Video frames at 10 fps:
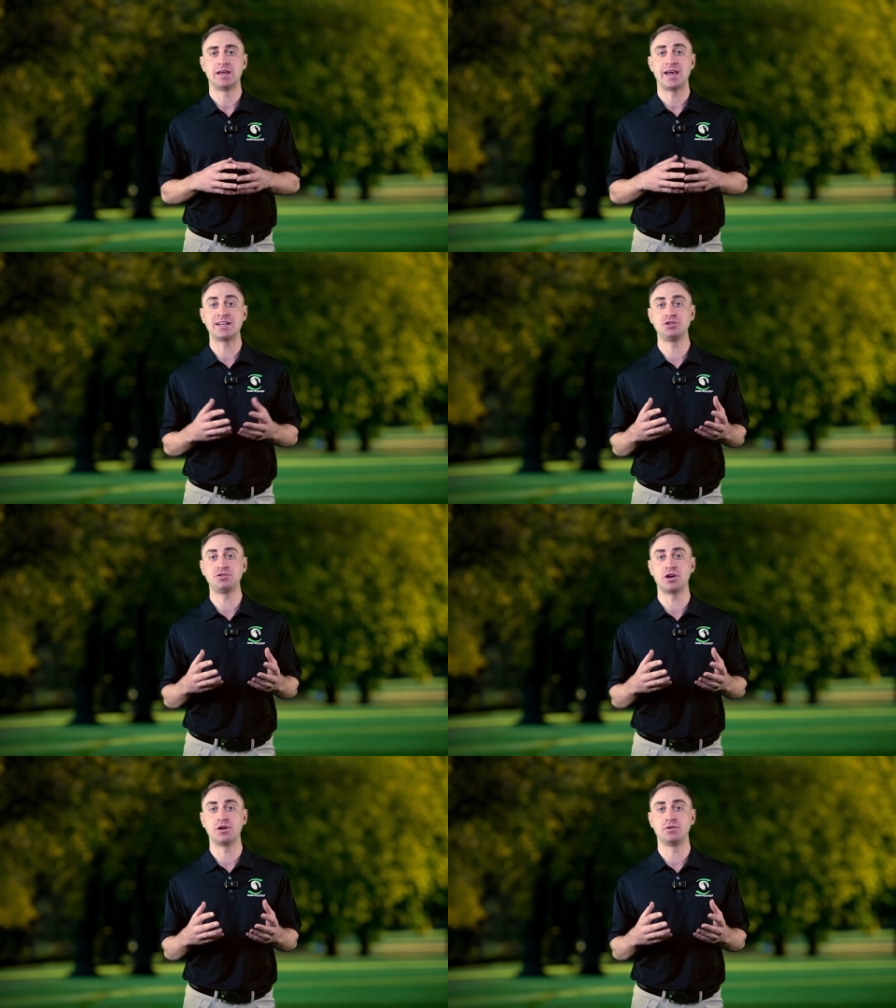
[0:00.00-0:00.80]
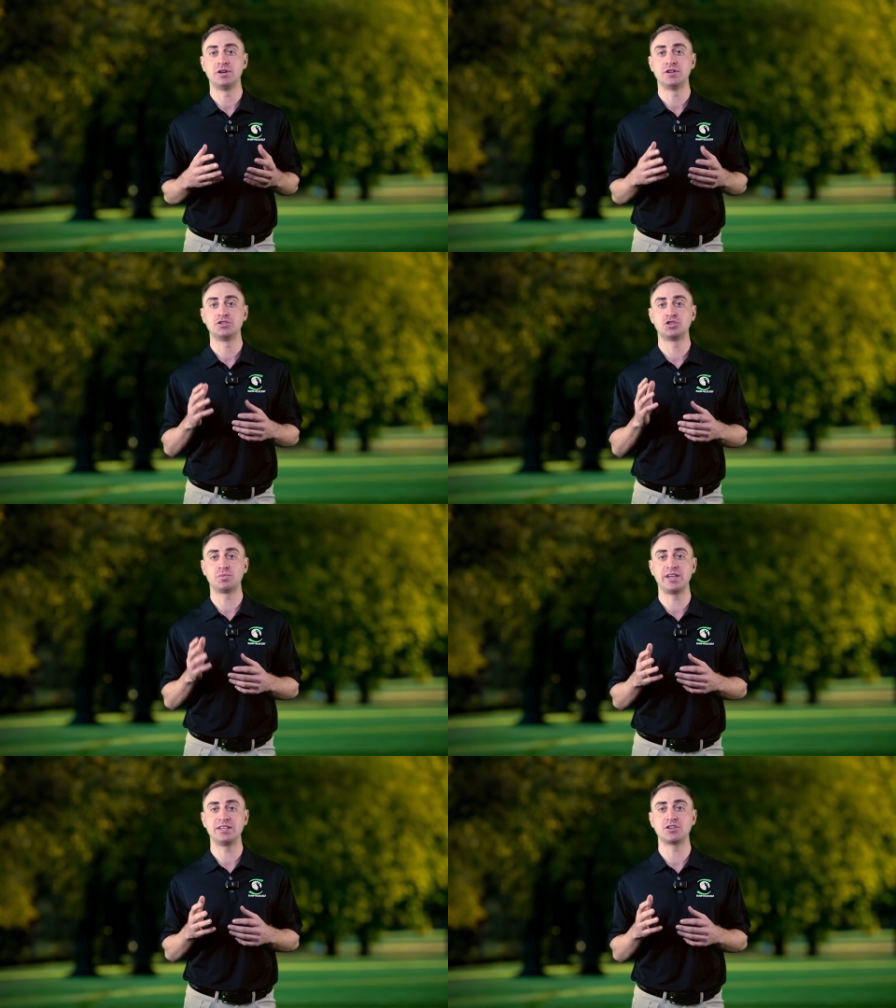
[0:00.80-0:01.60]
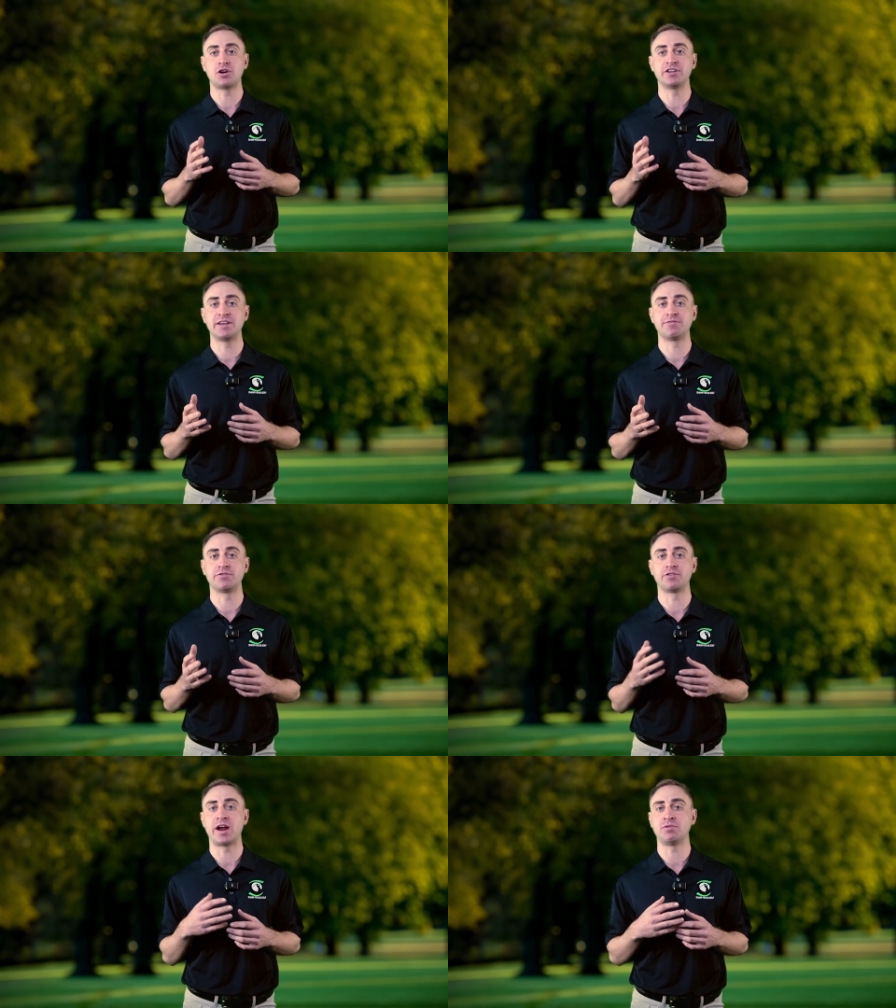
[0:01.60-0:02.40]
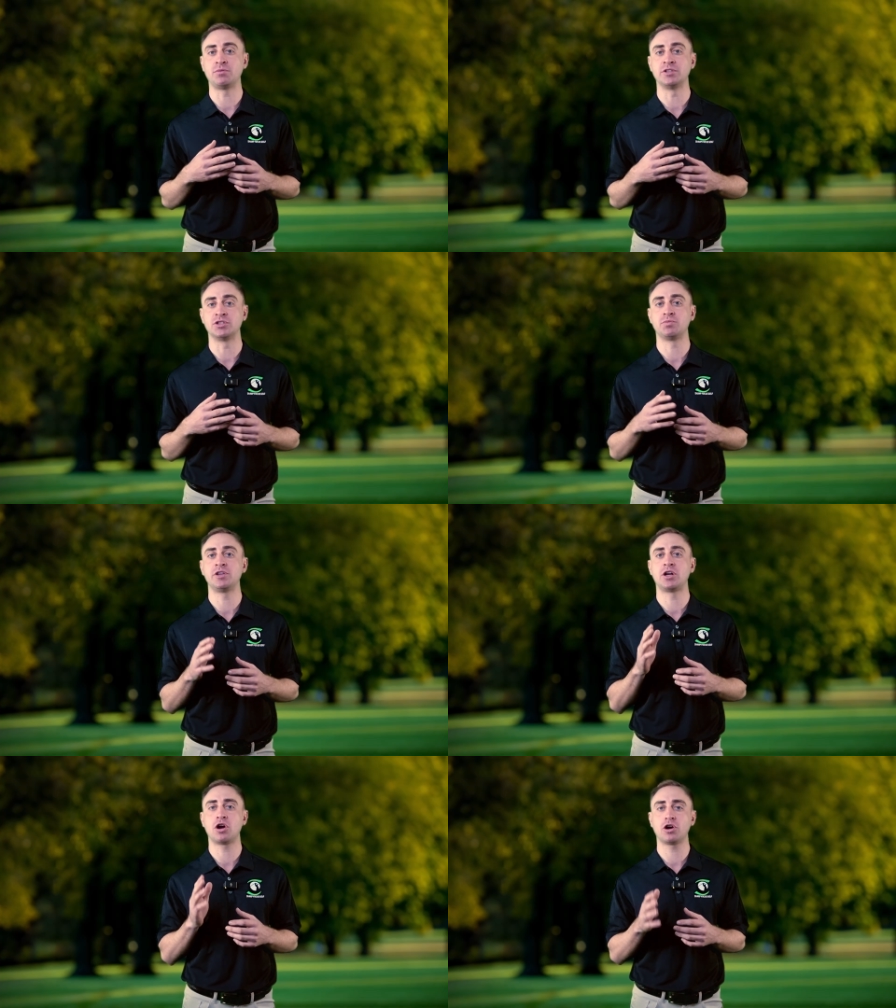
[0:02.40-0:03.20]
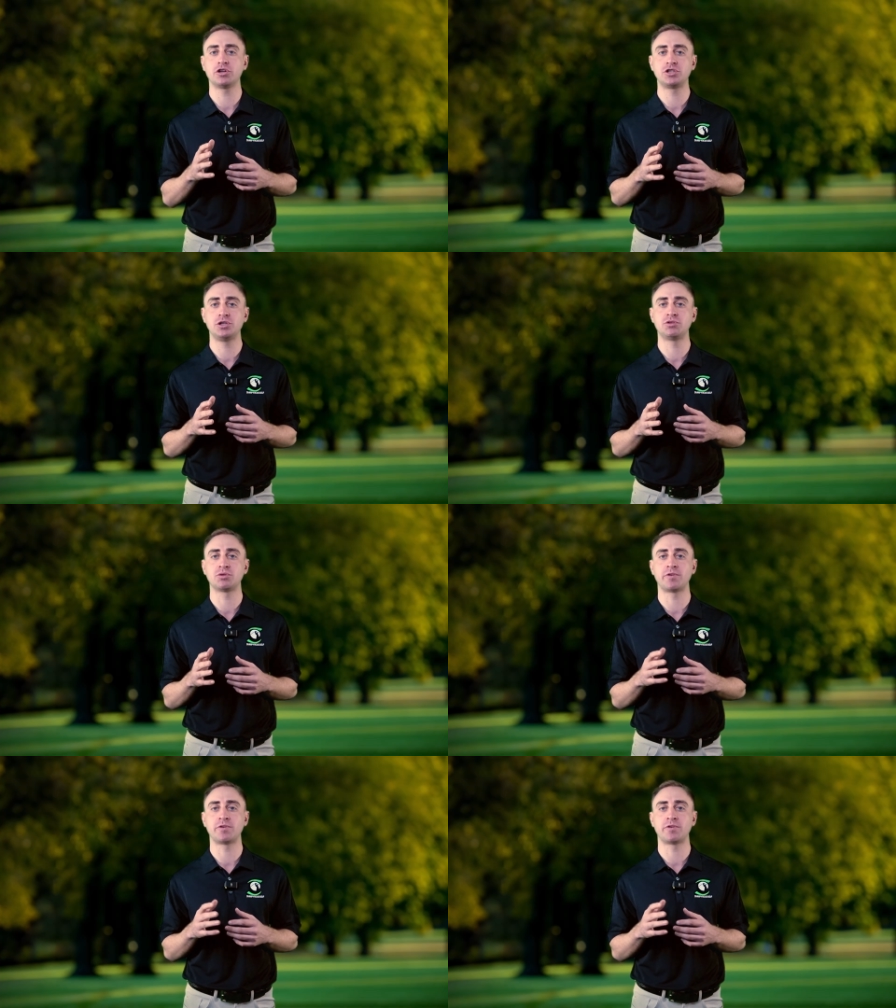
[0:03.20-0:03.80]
As you know, swings are different for everyone, so we encourage you to